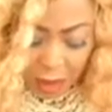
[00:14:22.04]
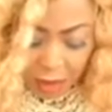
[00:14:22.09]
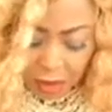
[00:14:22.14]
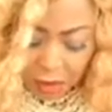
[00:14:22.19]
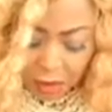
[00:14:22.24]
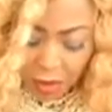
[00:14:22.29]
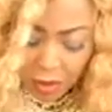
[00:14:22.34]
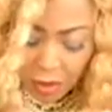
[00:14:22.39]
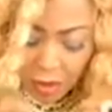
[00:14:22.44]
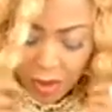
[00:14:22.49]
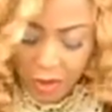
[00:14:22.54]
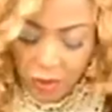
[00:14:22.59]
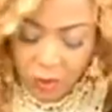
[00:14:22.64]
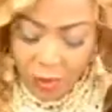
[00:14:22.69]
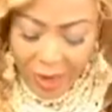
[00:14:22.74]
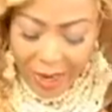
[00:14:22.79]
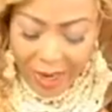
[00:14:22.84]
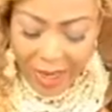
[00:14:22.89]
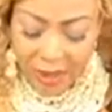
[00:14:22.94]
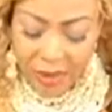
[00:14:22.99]
So He
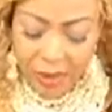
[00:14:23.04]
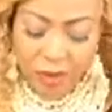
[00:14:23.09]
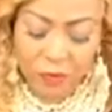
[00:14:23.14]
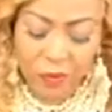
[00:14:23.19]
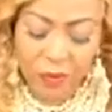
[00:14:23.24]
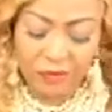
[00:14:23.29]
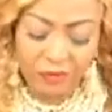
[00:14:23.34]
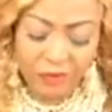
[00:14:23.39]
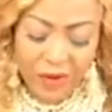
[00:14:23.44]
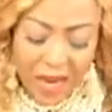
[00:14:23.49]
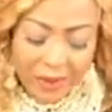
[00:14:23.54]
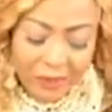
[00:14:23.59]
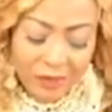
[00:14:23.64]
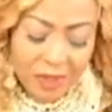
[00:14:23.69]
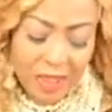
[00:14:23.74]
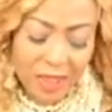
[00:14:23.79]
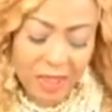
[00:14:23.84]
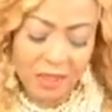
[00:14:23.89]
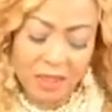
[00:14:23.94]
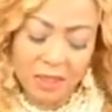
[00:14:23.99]
wired us with 5
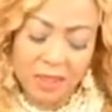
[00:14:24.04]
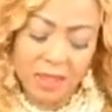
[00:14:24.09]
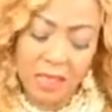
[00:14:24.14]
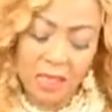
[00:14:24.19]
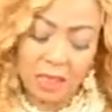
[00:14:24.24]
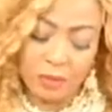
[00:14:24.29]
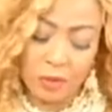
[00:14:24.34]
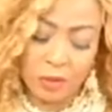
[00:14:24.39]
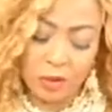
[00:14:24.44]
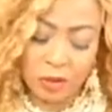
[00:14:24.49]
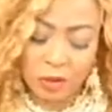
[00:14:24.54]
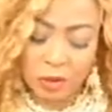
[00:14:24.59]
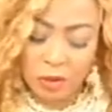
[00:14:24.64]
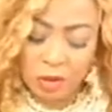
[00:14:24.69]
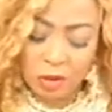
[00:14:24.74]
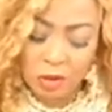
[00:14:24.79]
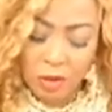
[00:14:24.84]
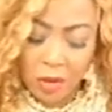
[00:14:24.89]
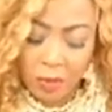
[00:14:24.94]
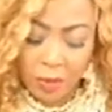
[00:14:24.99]
senses and
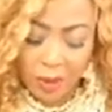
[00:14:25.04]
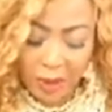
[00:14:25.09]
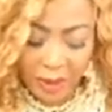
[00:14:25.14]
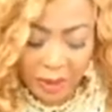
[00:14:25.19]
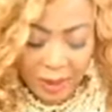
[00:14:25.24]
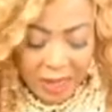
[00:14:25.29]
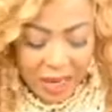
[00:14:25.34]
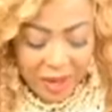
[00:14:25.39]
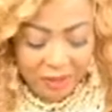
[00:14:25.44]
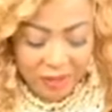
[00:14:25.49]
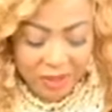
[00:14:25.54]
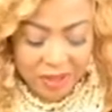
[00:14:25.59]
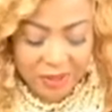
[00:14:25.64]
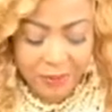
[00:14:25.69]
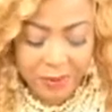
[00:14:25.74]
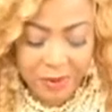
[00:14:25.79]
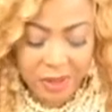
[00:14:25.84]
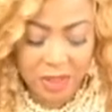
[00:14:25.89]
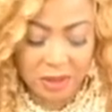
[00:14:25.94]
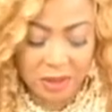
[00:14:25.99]
emotions so we can have
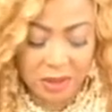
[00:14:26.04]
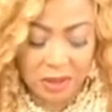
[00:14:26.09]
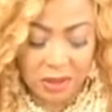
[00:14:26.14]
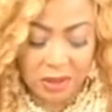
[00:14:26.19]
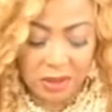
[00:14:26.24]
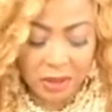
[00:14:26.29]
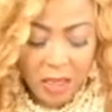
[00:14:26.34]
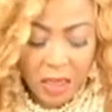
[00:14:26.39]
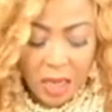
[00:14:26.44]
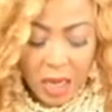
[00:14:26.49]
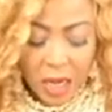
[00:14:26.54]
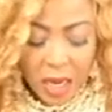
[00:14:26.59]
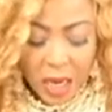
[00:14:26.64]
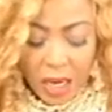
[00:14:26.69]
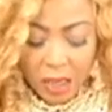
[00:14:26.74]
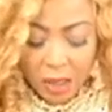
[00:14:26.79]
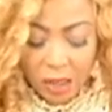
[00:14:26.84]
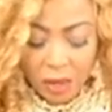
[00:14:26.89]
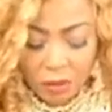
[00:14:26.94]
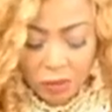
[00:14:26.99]
experiences.
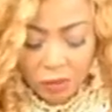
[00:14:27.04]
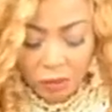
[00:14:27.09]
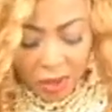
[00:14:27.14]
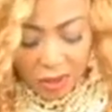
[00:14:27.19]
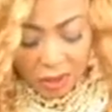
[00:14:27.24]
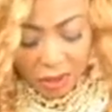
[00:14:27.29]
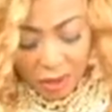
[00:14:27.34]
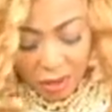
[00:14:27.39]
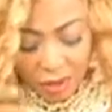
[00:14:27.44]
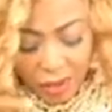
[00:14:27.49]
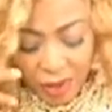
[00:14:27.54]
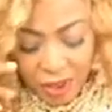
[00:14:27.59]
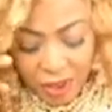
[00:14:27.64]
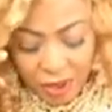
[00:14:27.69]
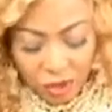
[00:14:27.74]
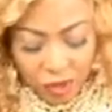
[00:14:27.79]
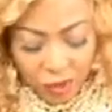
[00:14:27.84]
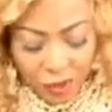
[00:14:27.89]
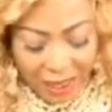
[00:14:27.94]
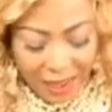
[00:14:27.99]
And God wants us to
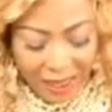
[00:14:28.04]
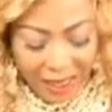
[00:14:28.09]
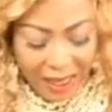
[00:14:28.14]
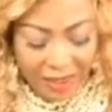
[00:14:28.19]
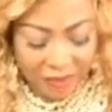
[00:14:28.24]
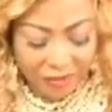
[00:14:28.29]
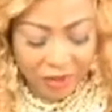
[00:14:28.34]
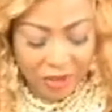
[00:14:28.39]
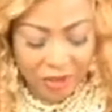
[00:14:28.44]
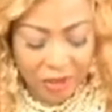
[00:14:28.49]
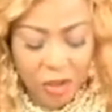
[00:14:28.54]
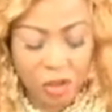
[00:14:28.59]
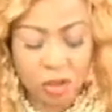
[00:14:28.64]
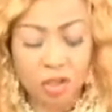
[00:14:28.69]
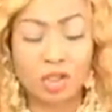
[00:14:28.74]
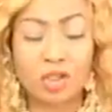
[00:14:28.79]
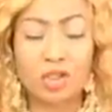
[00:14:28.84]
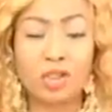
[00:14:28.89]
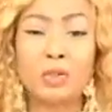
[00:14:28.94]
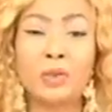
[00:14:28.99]
enjoy life and
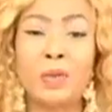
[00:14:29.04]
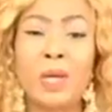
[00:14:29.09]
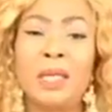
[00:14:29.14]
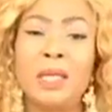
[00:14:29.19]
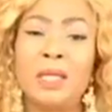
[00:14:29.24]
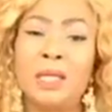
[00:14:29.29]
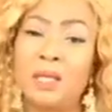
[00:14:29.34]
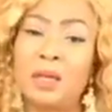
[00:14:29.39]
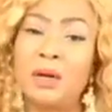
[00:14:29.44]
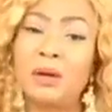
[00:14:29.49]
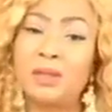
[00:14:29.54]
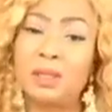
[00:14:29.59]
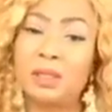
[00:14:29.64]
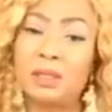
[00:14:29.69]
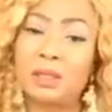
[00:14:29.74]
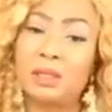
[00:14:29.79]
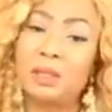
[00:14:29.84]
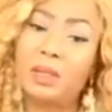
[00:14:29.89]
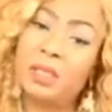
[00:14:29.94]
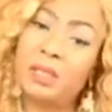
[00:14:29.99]
not just to endure
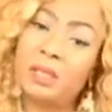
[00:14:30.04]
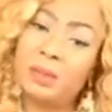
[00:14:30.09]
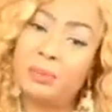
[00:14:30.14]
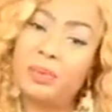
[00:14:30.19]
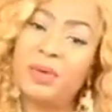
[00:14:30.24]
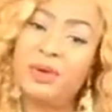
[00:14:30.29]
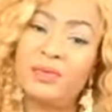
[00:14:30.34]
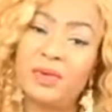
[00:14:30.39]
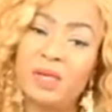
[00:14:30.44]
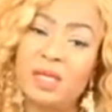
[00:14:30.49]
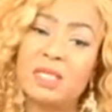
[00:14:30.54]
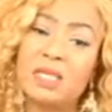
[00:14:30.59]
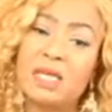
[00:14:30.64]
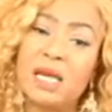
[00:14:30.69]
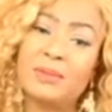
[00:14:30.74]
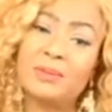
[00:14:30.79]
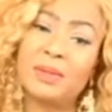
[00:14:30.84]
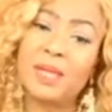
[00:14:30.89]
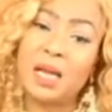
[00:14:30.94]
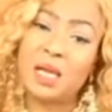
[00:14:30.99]
it. So in the previous
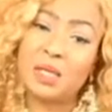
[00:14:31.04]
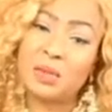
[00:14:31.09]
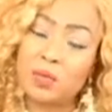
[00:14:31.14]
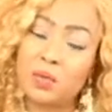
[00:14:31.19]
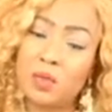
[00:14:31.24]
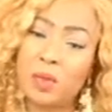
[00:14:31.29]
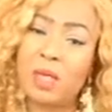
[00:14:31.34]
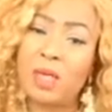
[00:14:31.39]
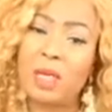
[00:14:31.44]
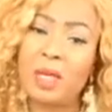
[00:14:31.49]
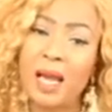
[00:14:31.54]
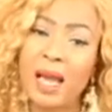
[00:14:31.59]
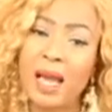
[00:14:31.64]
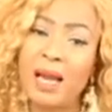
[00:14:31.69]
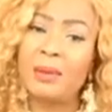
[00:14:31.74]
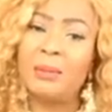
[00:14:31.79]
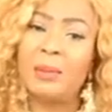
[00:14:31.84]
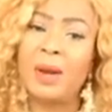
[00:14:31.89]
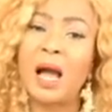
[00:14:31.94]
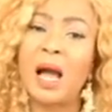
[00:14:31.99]
chapters we
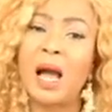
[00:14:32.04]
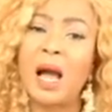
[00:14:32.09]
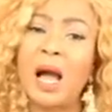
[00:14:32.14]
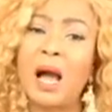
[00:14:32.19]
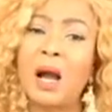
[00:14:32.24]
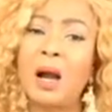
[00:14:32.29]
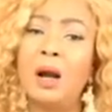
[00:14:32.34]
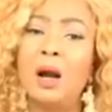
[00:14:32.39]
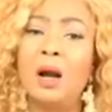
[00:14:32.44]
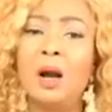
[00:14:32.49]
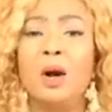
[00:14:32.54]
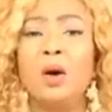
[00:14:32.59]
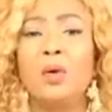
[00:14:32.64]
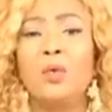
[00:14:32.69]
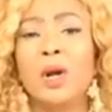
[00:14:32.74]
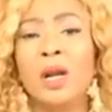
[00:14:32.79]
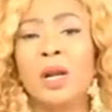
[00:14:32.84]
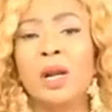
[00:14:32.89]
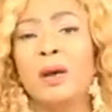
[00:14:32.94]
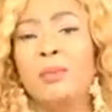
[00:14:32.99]
heard about how
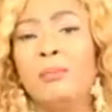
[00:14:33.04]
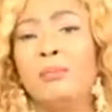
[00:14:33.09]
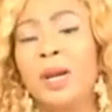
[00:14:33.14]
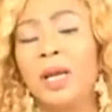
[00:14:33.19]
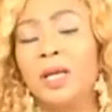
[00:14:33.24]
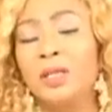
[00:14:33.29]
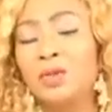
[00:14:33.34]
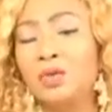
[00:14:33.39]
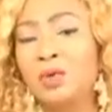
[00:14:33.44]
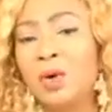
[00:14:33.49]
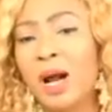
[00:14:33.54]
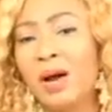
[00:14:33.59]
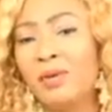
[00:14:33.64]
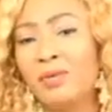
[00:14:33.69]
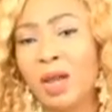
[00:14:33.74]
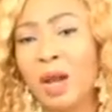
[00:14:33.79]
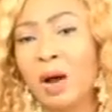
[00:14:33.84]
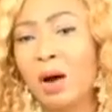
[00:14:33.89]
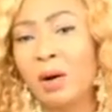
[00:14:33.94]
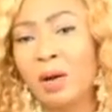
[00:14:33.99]
we're not meant to have
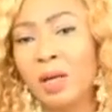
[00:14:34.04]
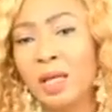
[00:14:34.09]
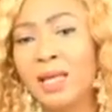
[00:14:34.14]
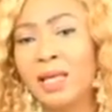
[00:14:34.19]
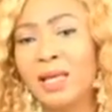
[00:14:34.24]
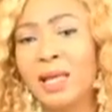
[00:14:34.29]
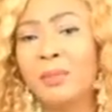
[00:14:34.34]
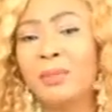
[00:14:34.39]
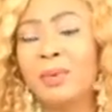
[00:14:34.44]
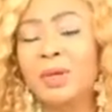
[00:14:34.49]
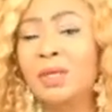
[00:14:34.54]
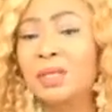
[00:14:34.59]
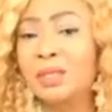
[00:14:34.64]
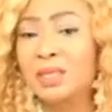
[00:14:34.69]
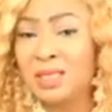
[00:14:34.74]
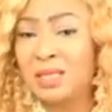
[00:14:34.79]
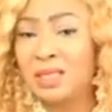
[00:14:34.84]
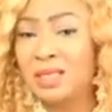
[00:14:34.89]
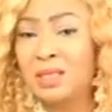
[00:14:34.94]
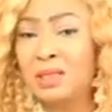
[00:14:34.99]
it all here
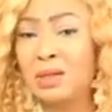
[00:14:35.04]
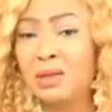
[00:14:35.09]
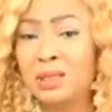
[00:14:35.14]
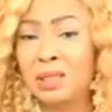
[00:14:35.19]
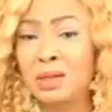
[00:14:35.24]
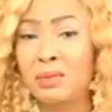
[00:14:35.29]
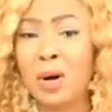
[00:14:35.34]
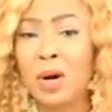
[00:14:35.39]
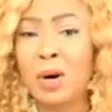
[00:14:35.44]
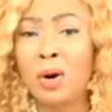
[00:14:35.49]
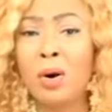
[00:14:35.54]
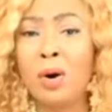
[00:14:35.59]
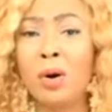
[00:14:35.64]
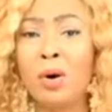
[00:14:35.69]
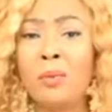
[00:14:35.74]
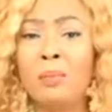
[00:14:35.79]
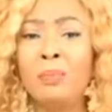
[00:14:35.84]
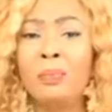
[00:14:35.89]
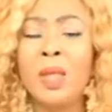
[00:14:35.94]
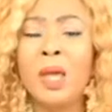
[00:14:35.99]
because this is not our
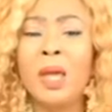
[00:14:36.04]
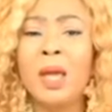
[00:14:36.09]
home.